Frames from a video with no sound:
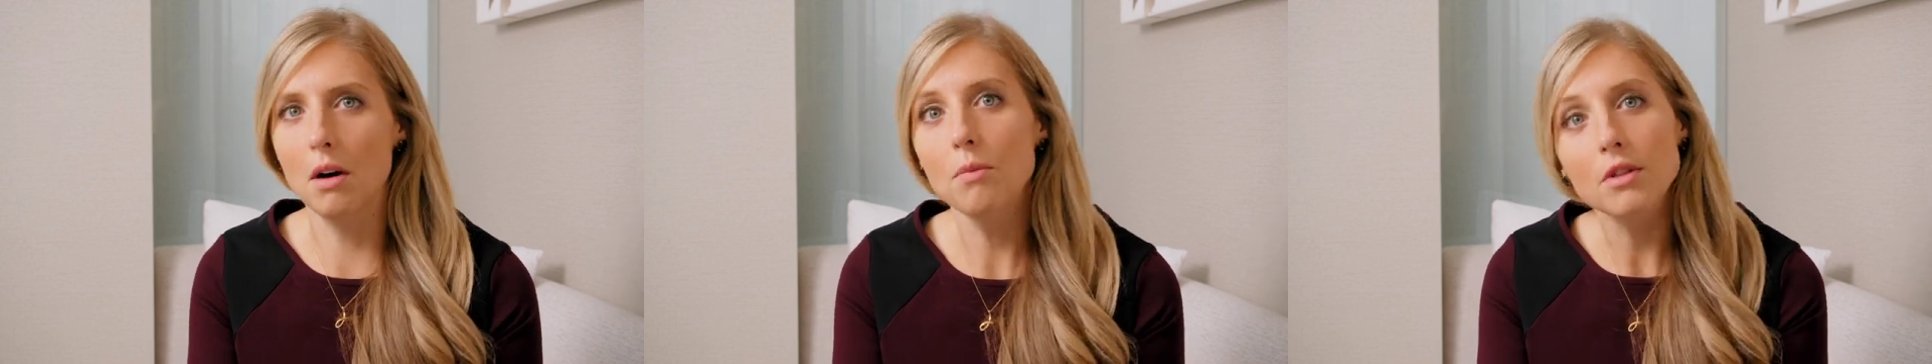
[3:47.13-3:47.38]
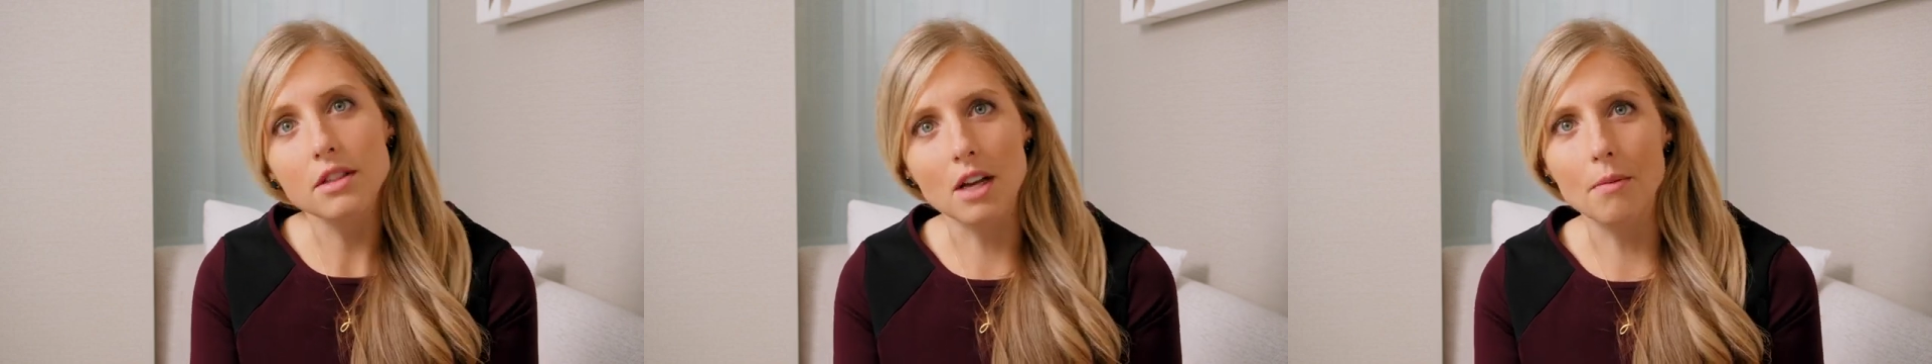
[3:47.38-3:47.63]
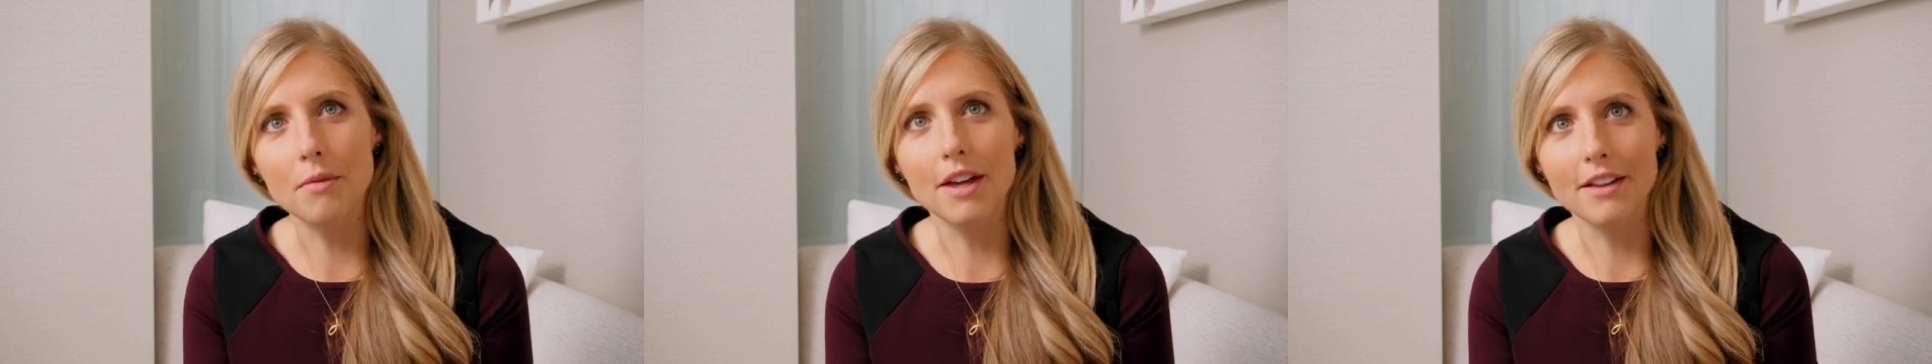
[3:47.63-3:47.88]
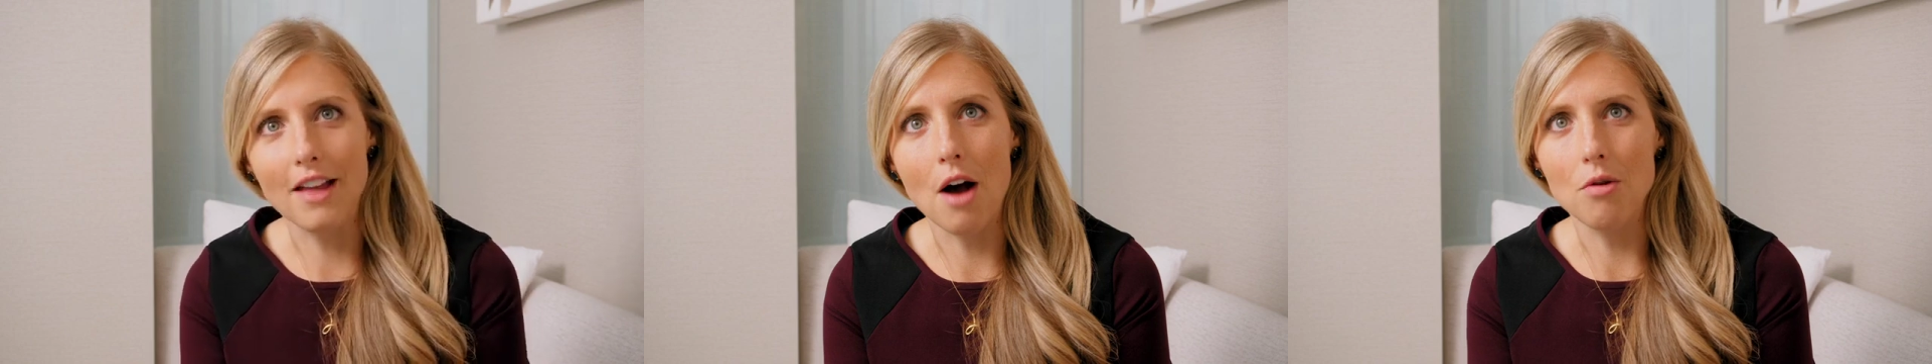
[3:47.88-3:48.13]
up with
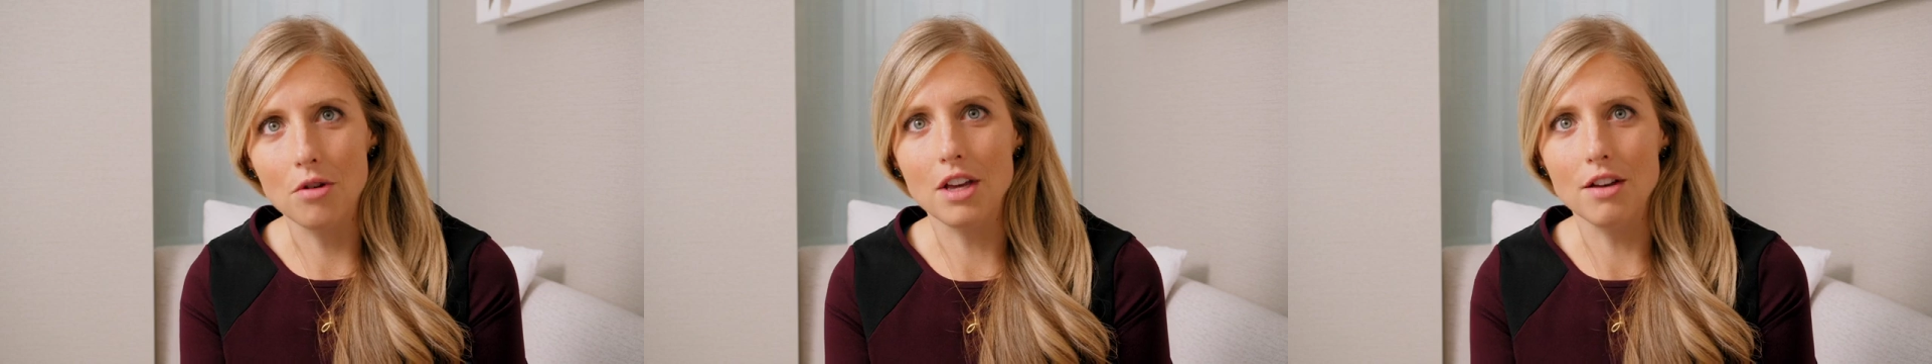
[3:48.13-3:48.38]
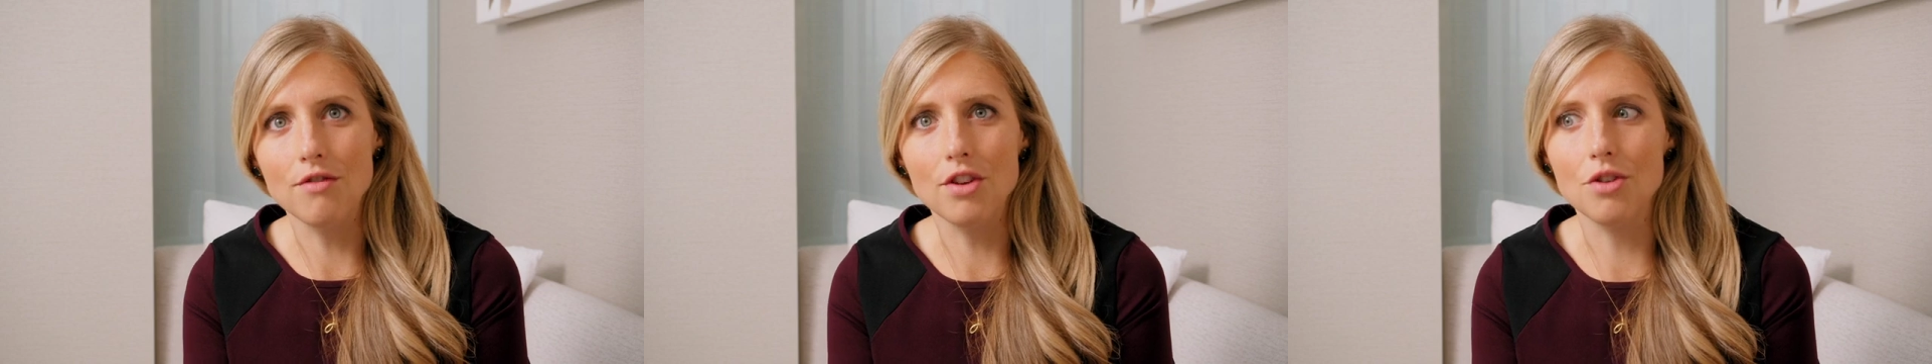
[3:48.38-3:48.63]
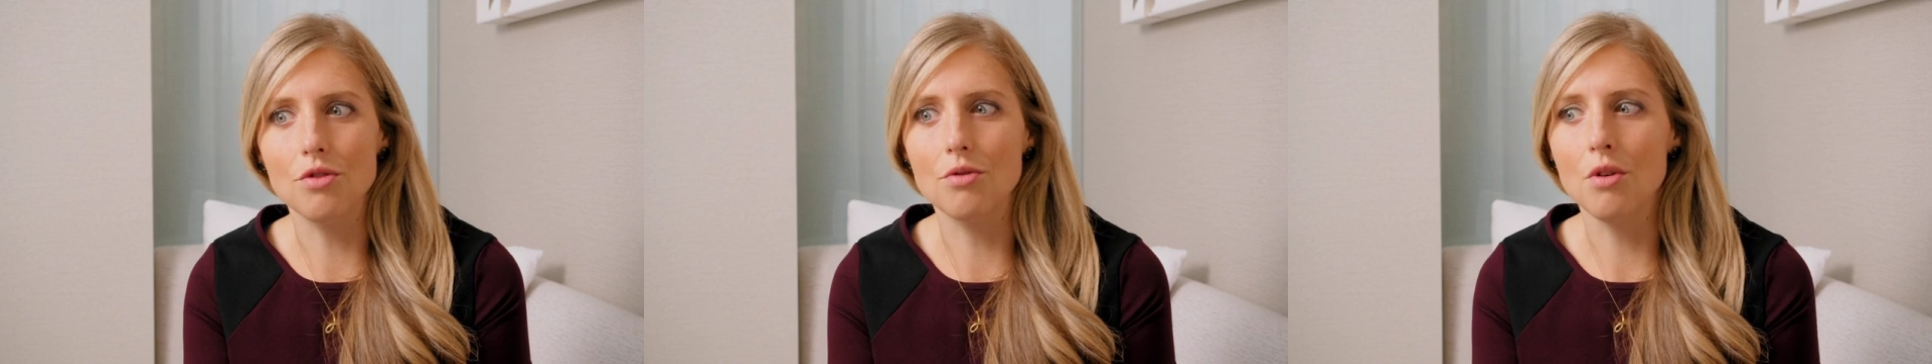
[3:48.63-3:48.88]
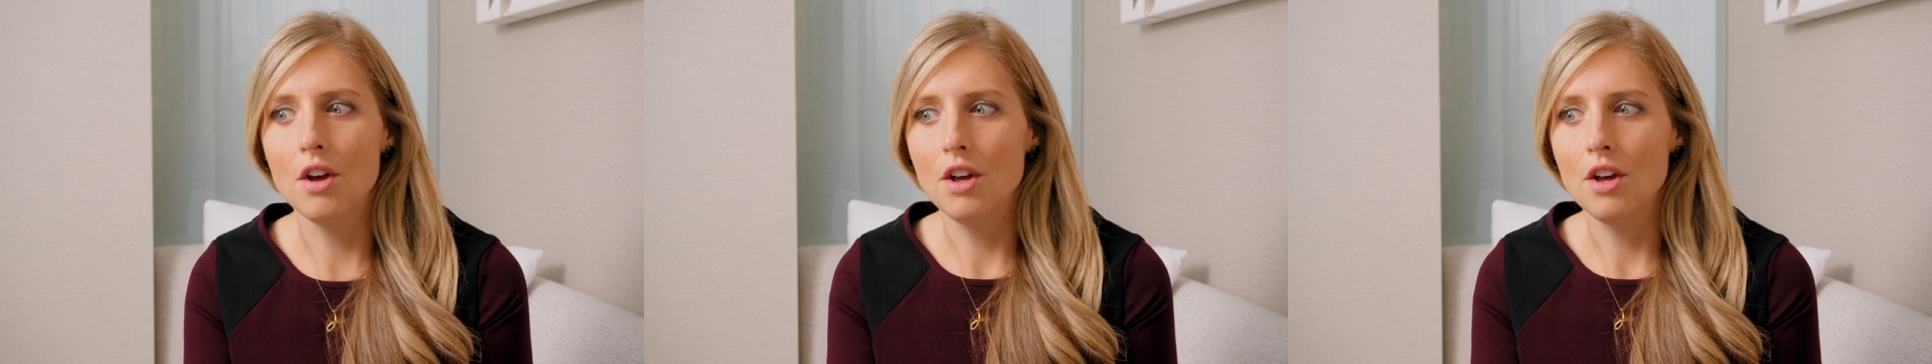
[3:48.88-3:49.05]
something that will give you